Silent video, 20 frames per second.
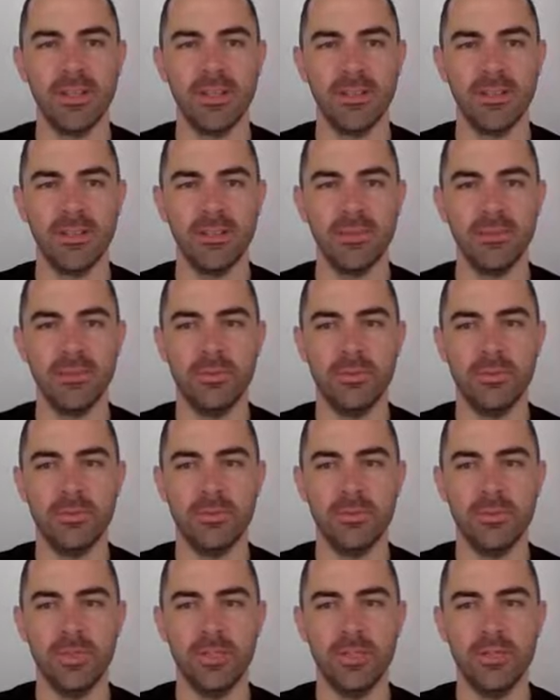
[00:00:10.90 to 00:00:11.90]
So
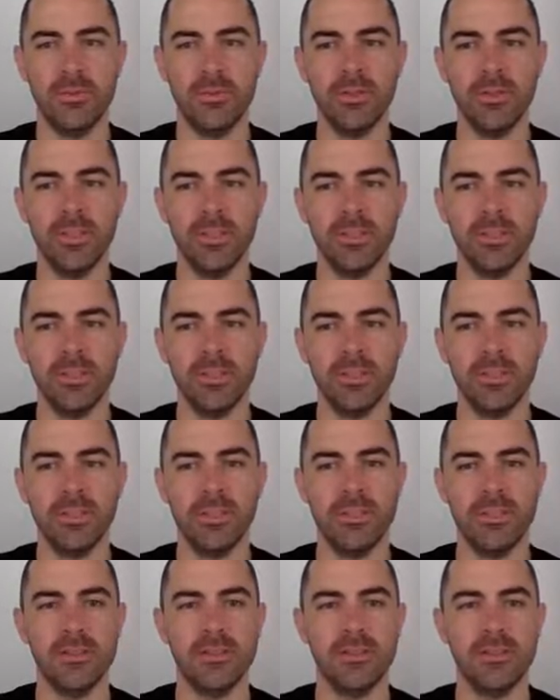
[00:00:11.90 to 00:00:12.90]
we know that
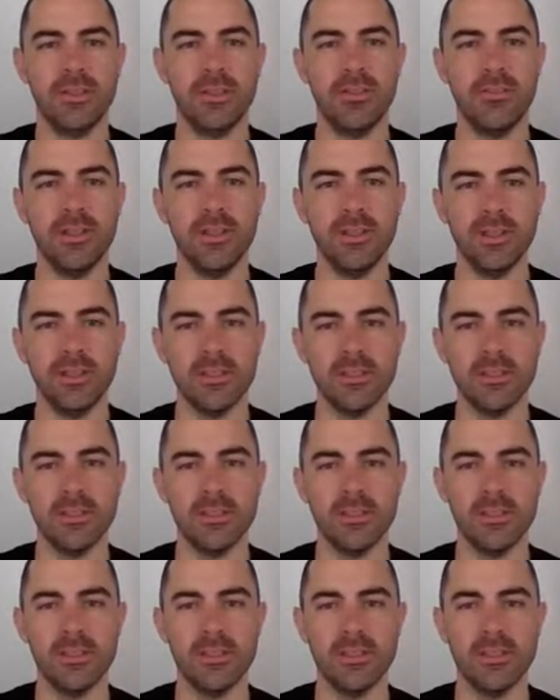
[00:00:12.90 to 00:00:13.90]
uh, DVS,
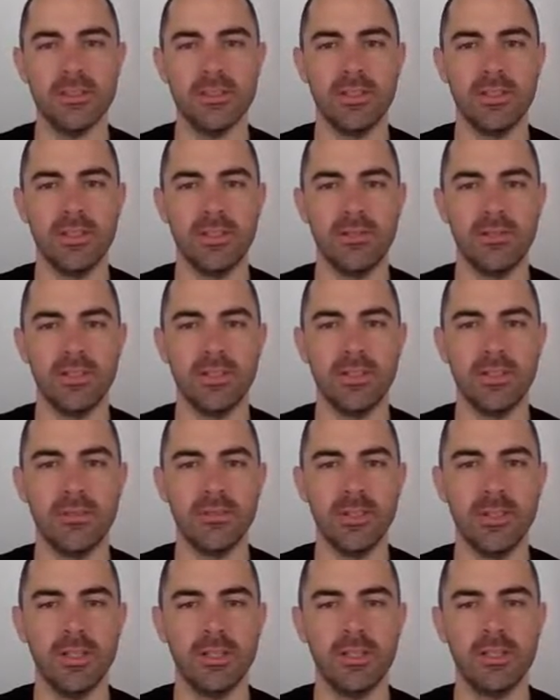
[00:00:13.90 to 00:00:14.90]
uh, an event camera
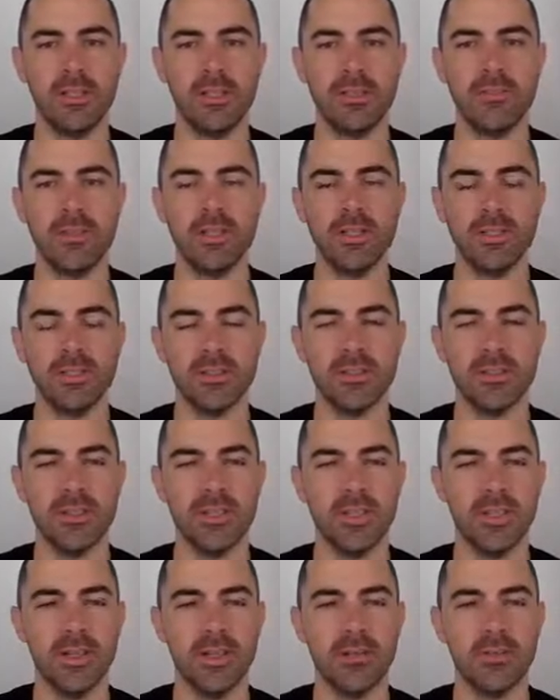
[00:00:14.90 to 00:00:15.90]
like the DVS, the
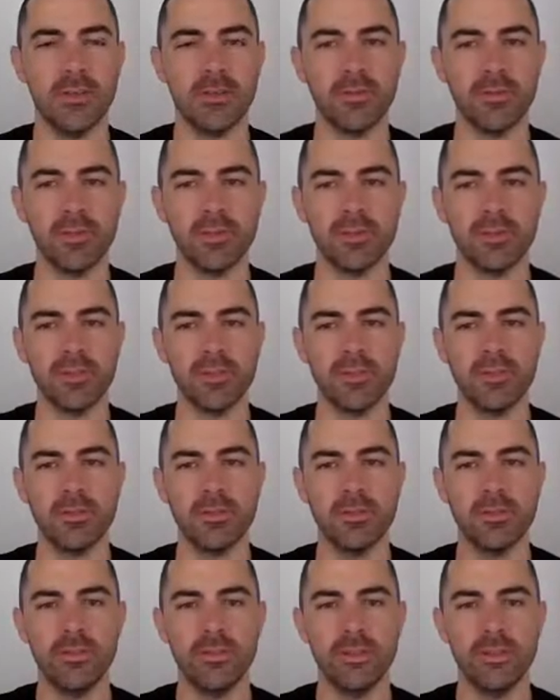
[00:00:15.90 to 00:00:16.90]
dynamic vision
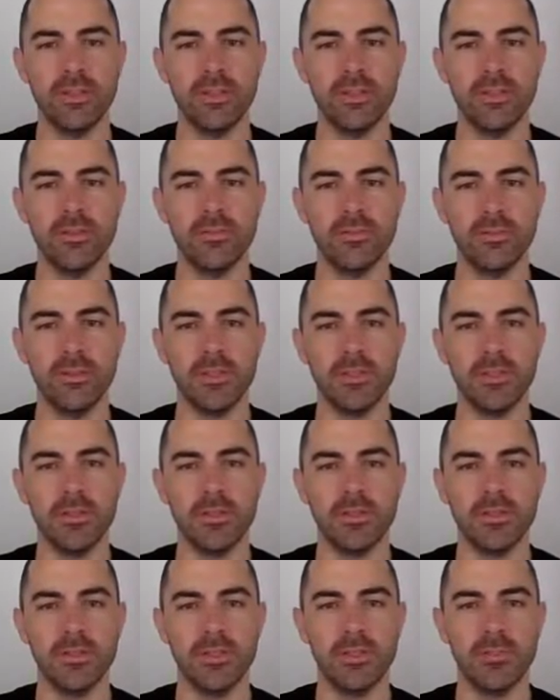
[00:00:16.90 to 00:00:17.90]
sensor, it
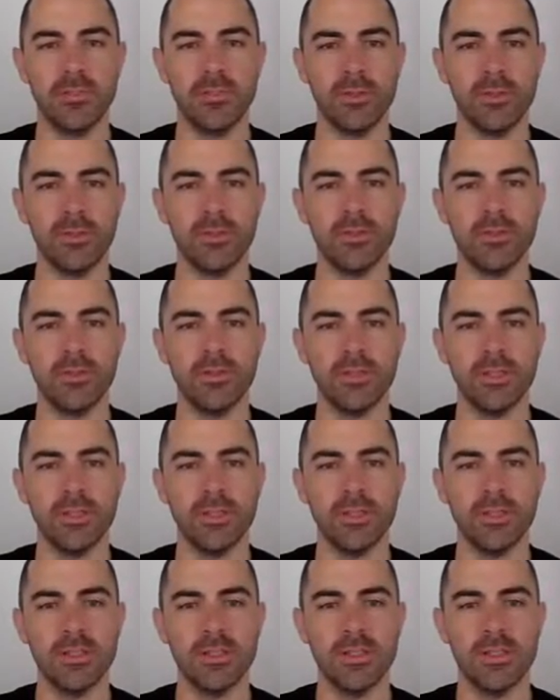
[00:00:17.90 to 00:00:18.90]
measures temporal
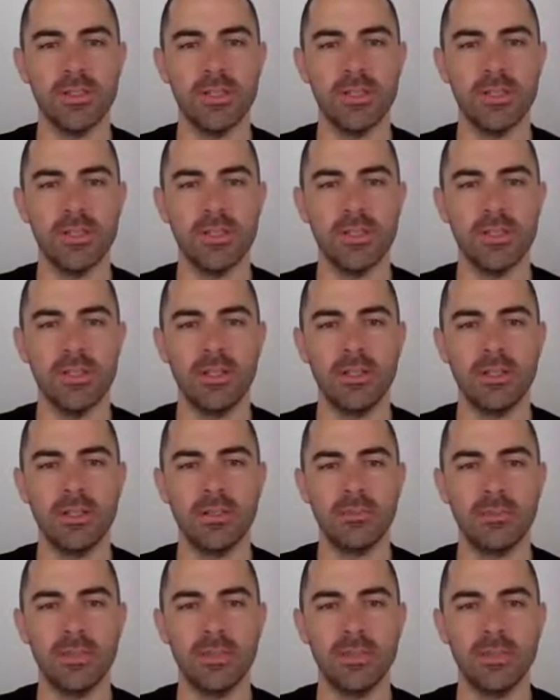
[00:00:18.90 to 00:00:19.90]
contrast.
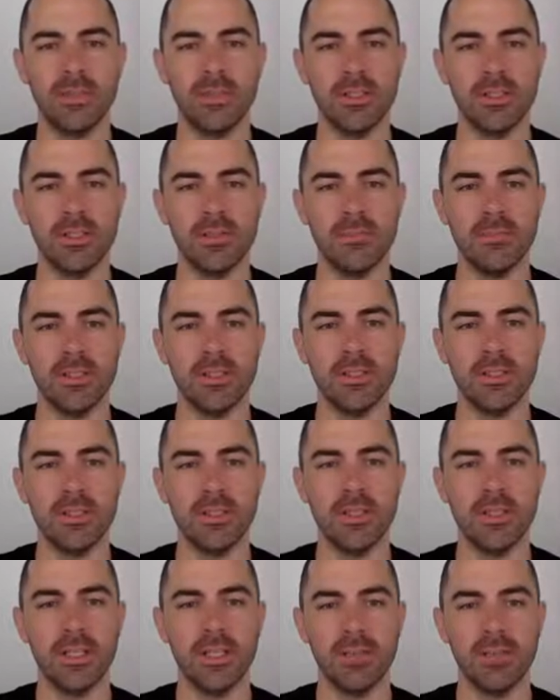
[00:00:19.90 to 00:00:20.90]
This means that
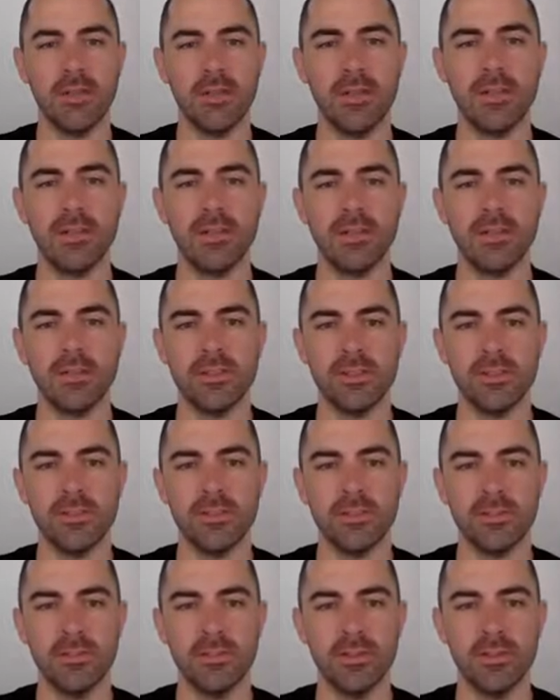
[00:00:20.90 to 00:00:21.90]
basically an event is generally
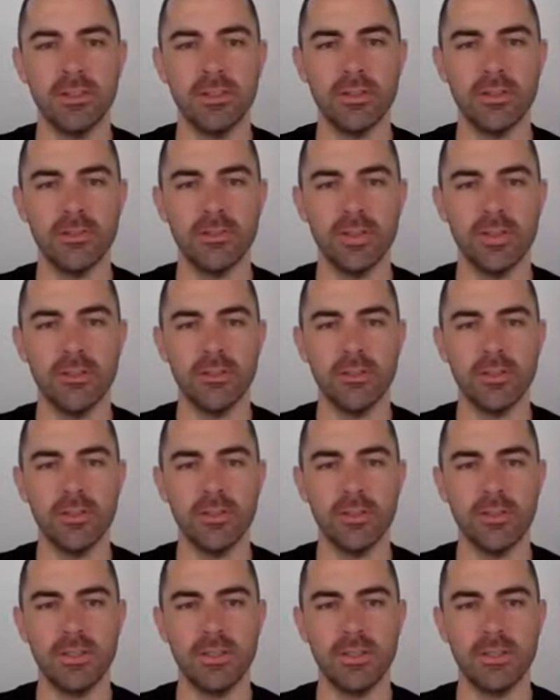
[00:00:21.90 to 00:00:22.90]
triggered whenever
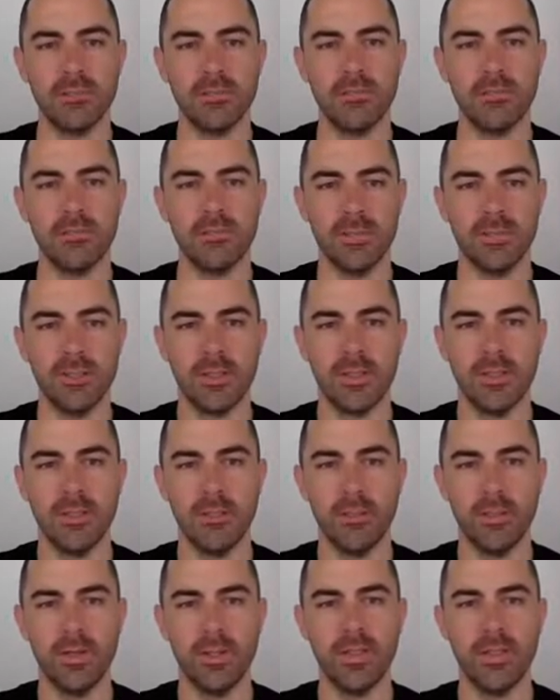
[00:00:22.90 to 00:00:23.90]
there is a, a
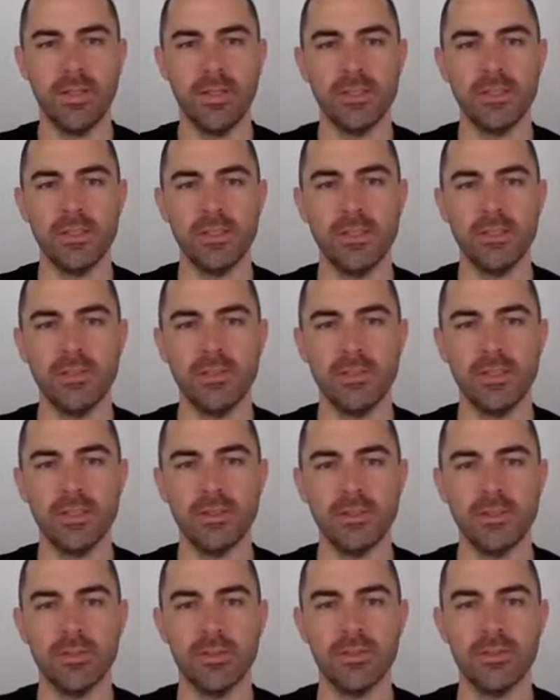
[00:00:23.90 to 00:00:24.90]
brightness increase
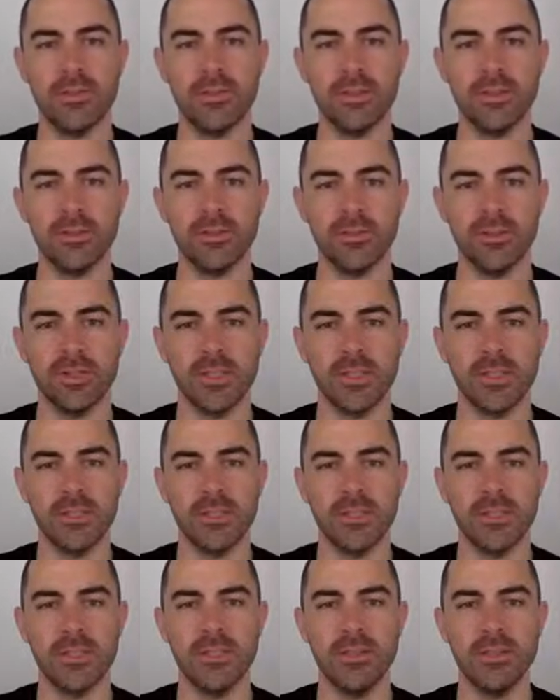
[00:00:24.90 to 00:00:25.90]
or decrease of size
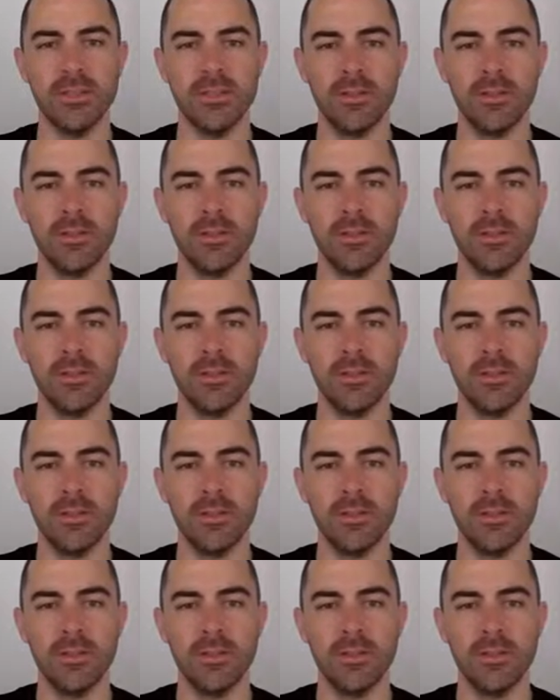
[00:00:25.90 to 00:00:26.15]
C.